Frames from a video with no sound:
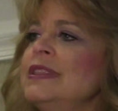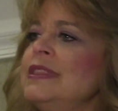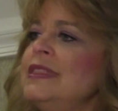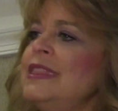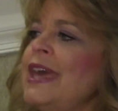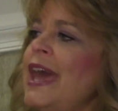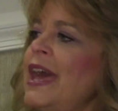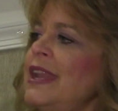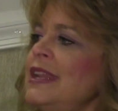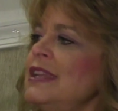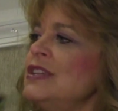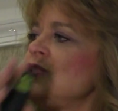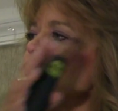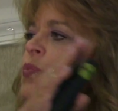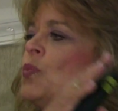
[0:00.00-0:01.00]
that
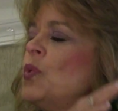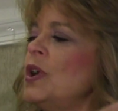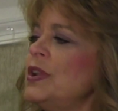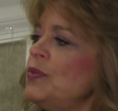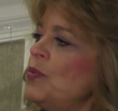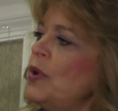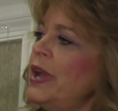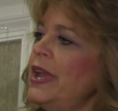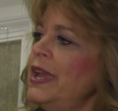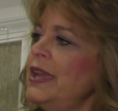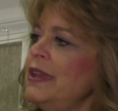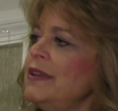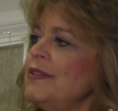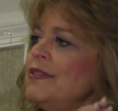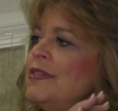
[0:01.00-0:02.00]
is one
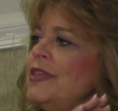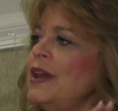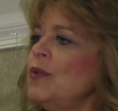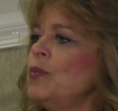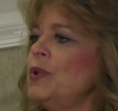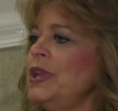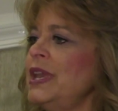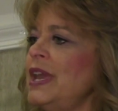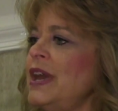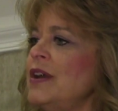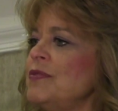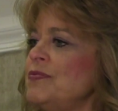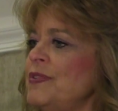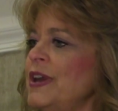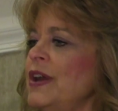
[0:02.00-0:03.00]
way that we
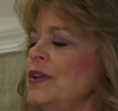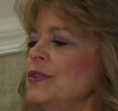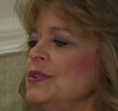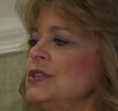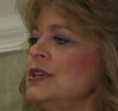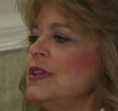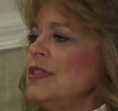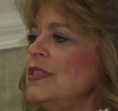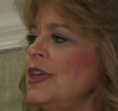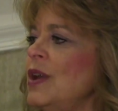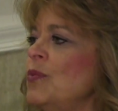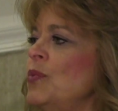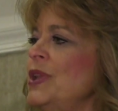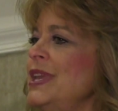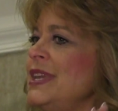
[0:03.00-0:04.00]
have found
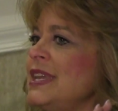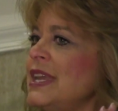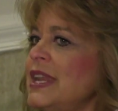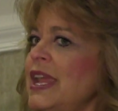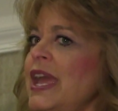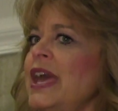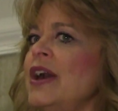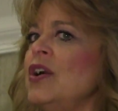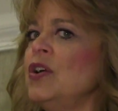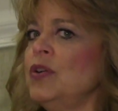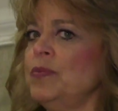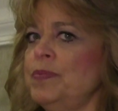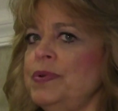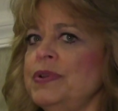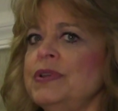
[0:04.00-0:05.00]
that we can
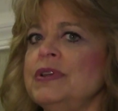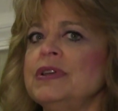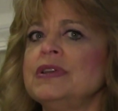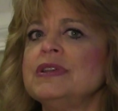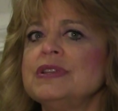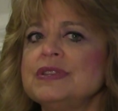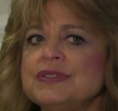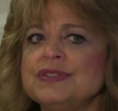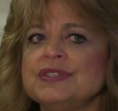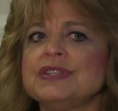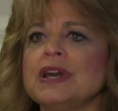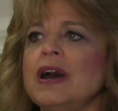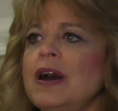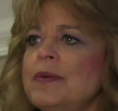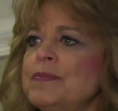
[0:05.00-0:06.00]
help
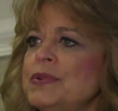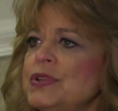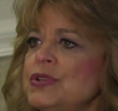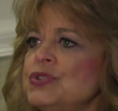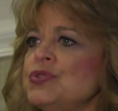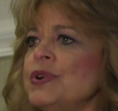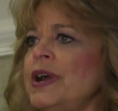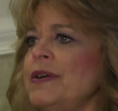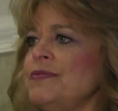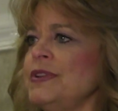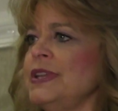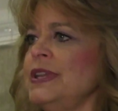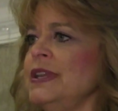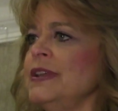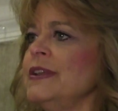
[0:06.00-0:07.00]
stop
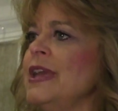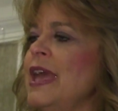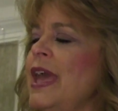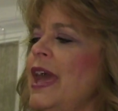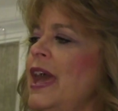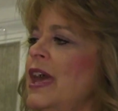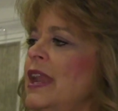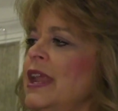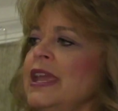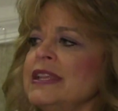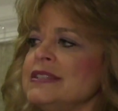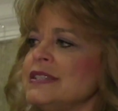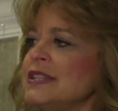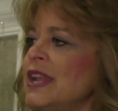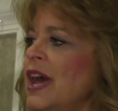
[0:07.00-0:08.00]
trafficking. And
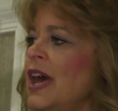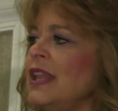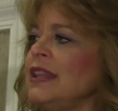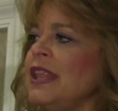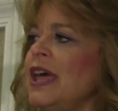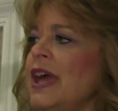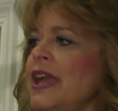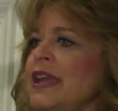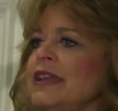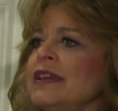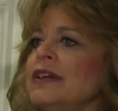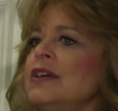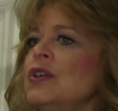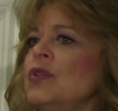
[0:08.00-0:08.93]
it's not like